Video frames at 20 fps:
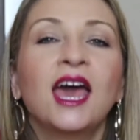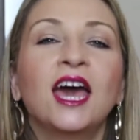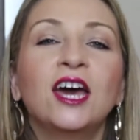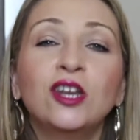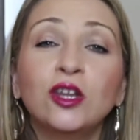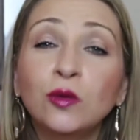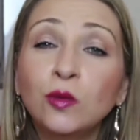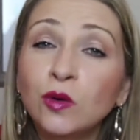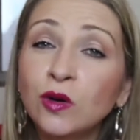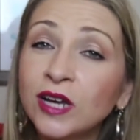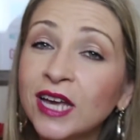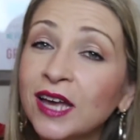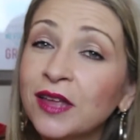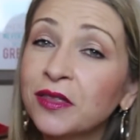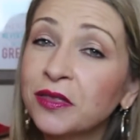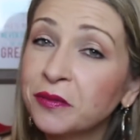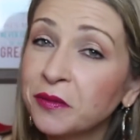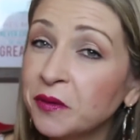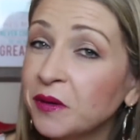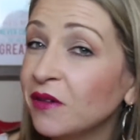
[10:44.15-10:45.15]
and you will
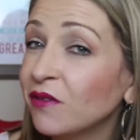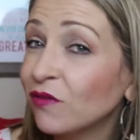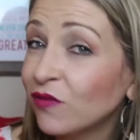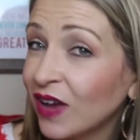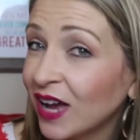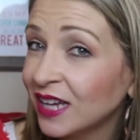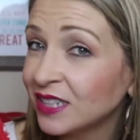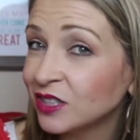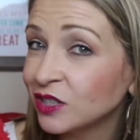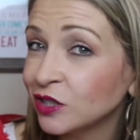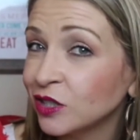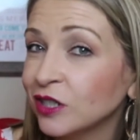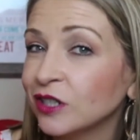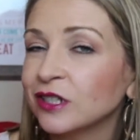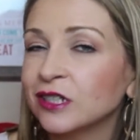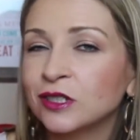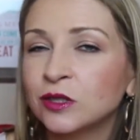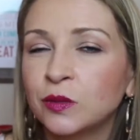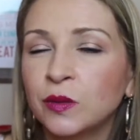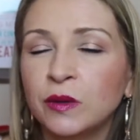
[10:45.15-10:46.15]
get through it faster
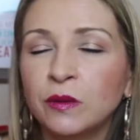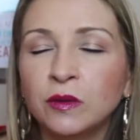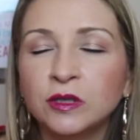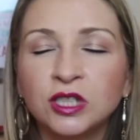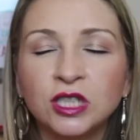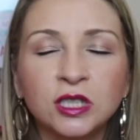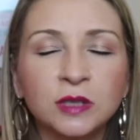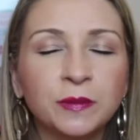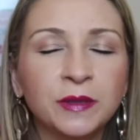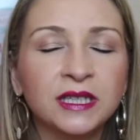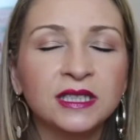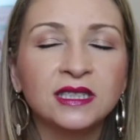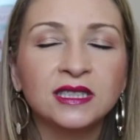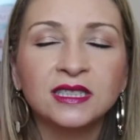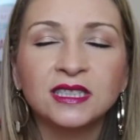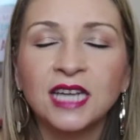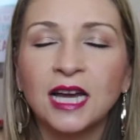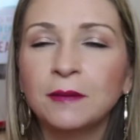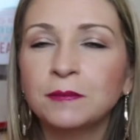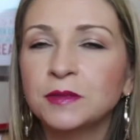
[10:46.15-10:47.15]
because we will just be
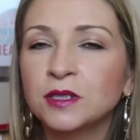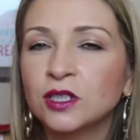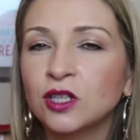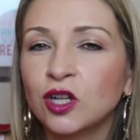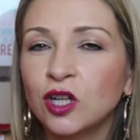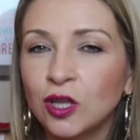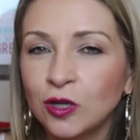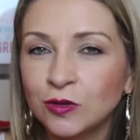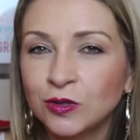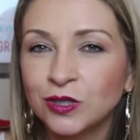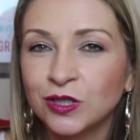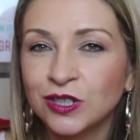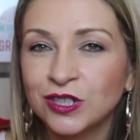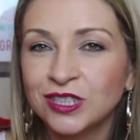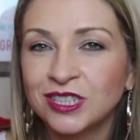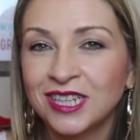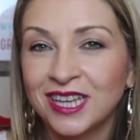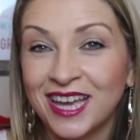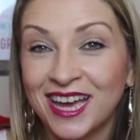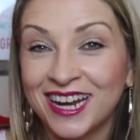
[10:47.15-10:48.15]
steps closer
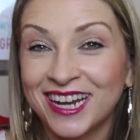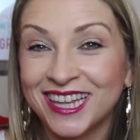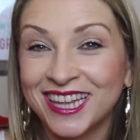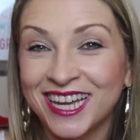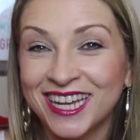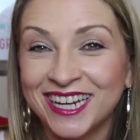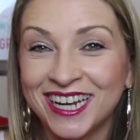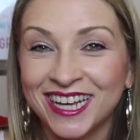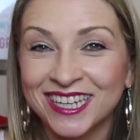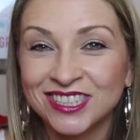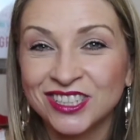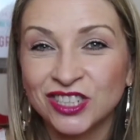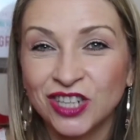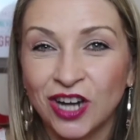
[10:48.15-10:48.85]
to getting that next